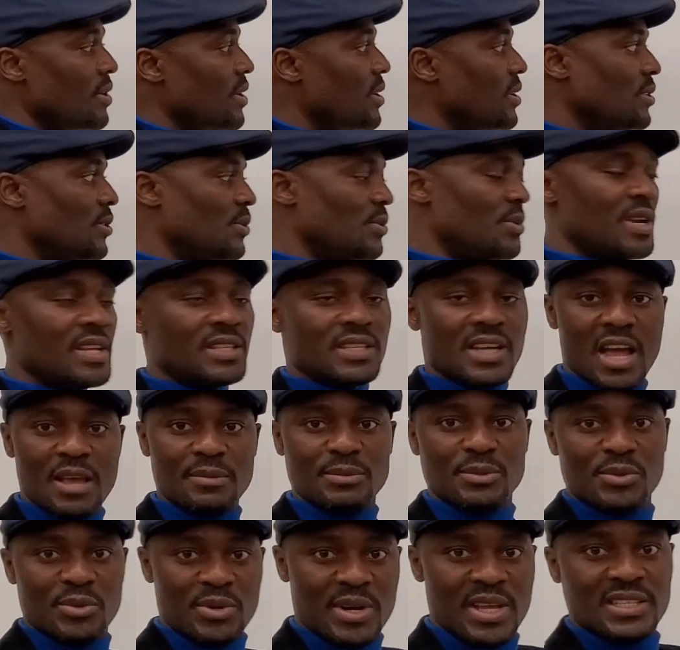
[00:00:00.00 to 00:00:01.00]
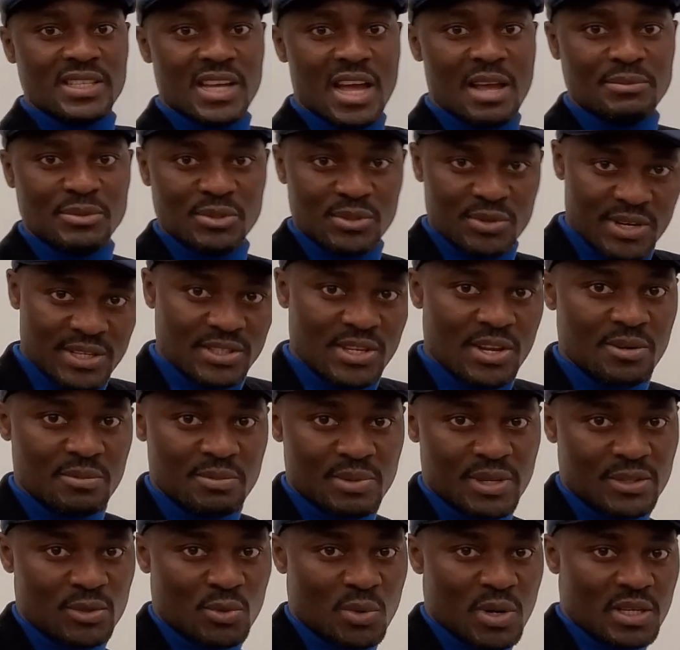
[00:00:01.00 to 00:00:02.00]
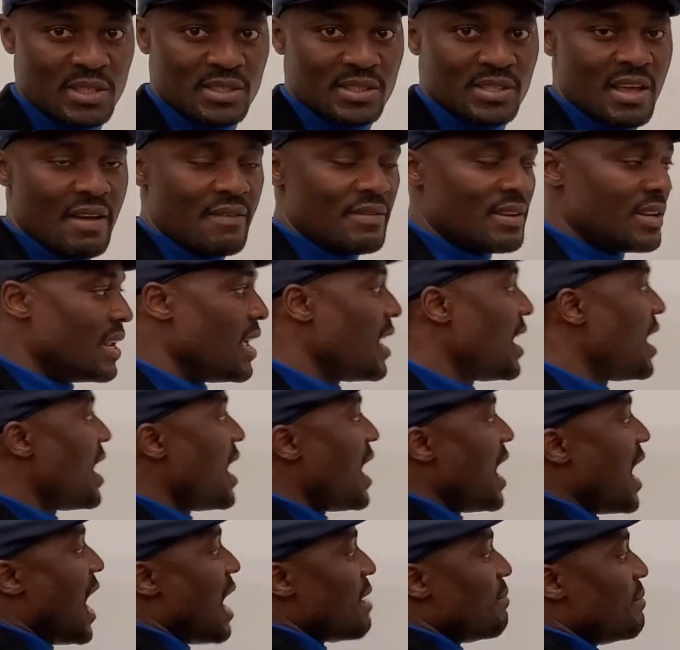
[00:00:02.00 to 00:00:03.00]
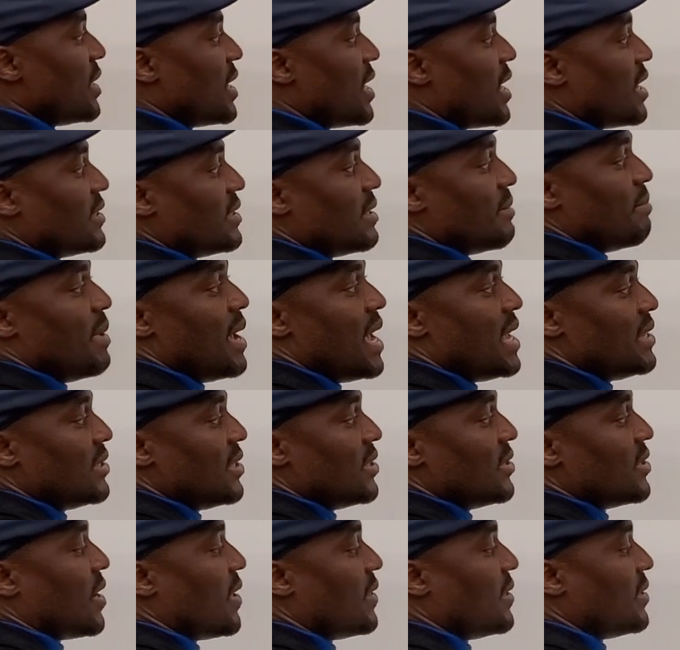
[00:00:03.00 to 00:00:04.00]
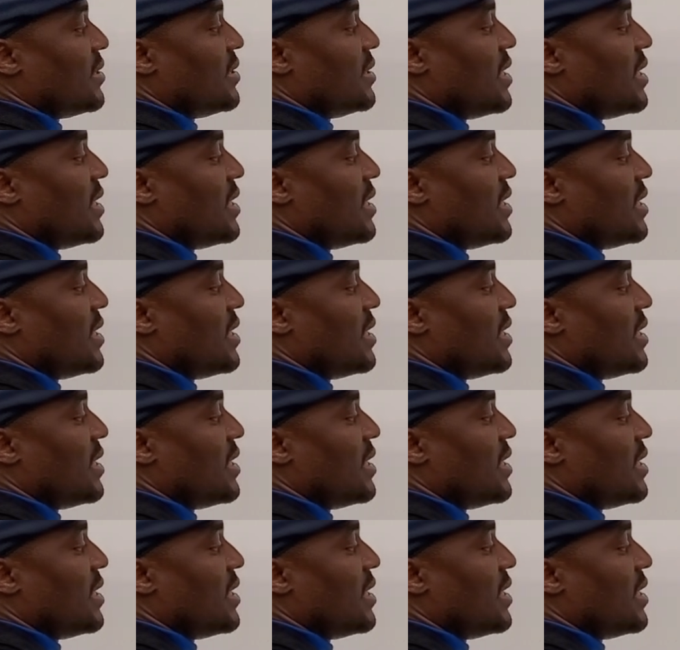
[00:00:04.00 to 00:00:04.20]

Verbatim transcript: because 3 times 3 times 3 is going to be 27. And because the bases are the